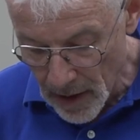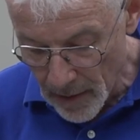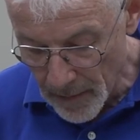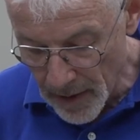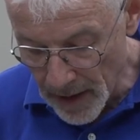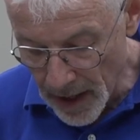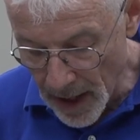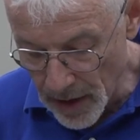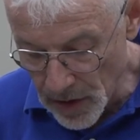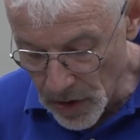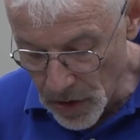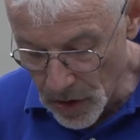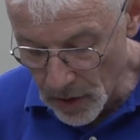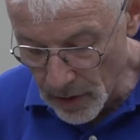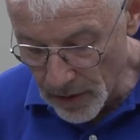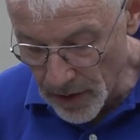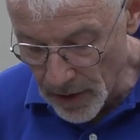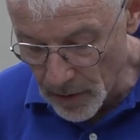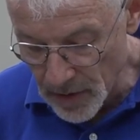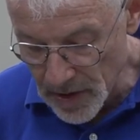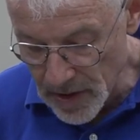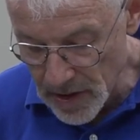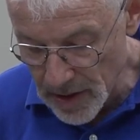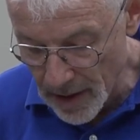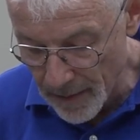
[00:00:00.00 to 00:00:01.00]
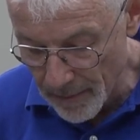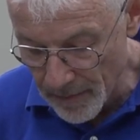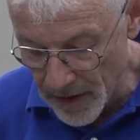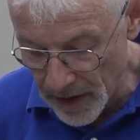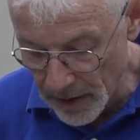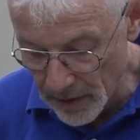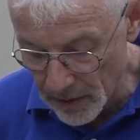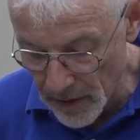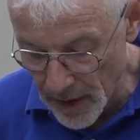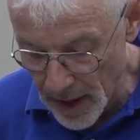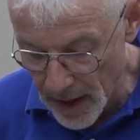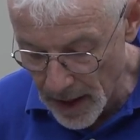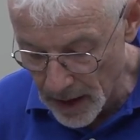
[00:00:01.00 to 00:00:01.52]
But I knew there was
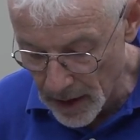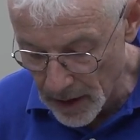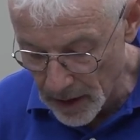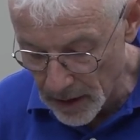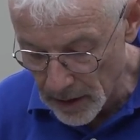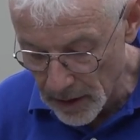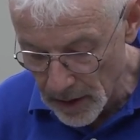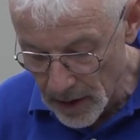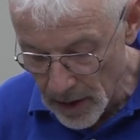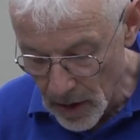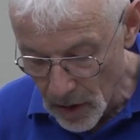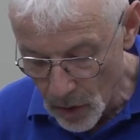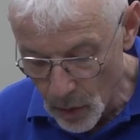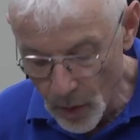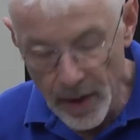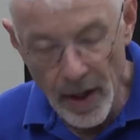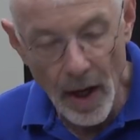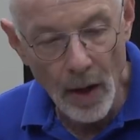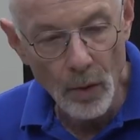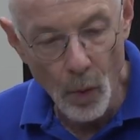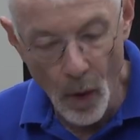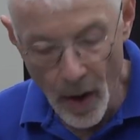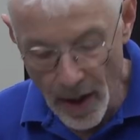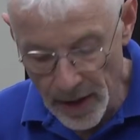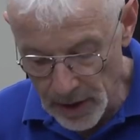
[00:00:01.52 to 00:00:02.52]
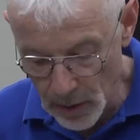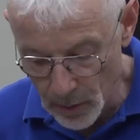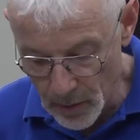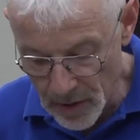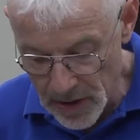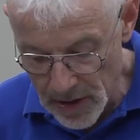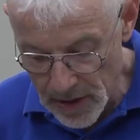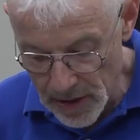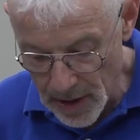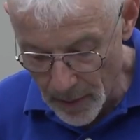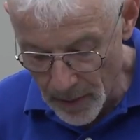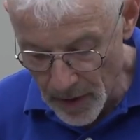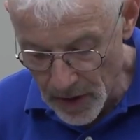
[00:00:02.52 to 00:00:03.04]
something there. What I wanted
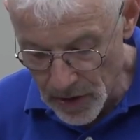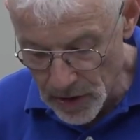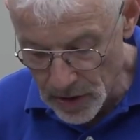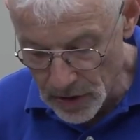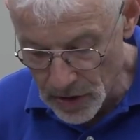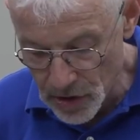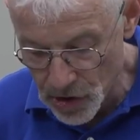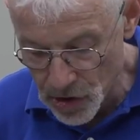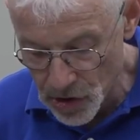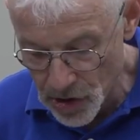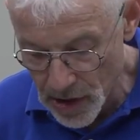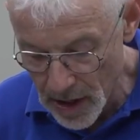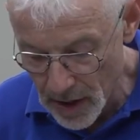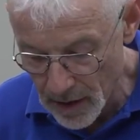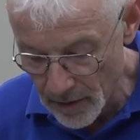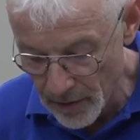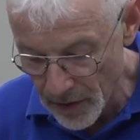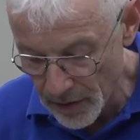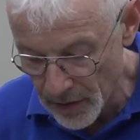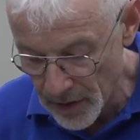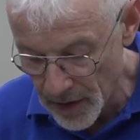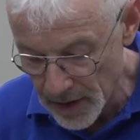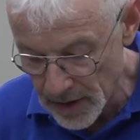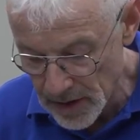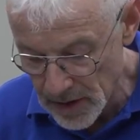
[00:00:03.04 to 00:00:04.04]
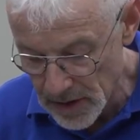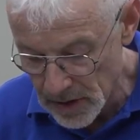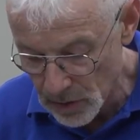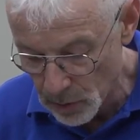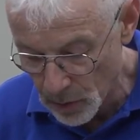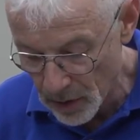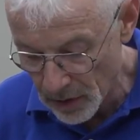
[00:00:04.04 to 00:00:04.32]
was someone to share the things